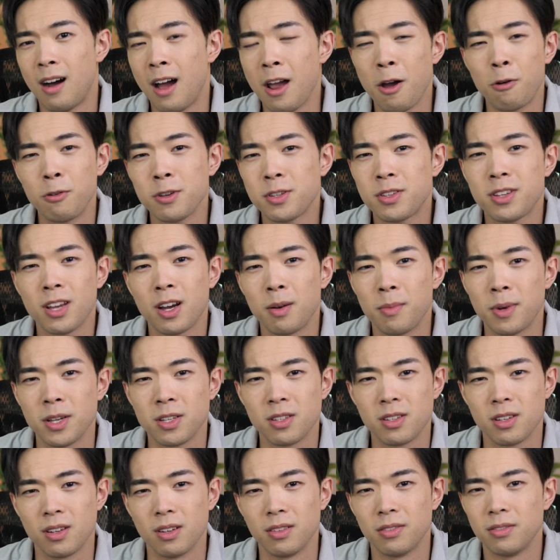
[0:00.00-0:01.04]
I always tell
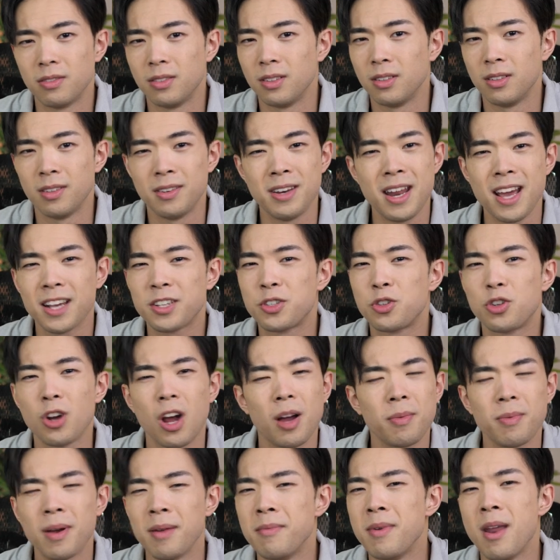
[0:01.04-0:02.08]
myself, next
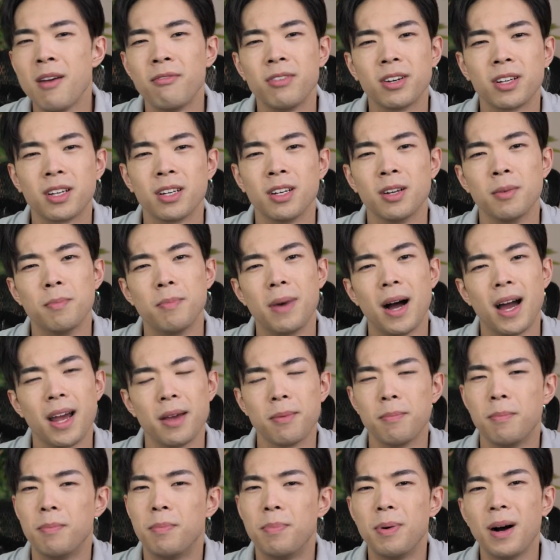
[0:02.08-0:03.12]
drop I'm never gonna buy.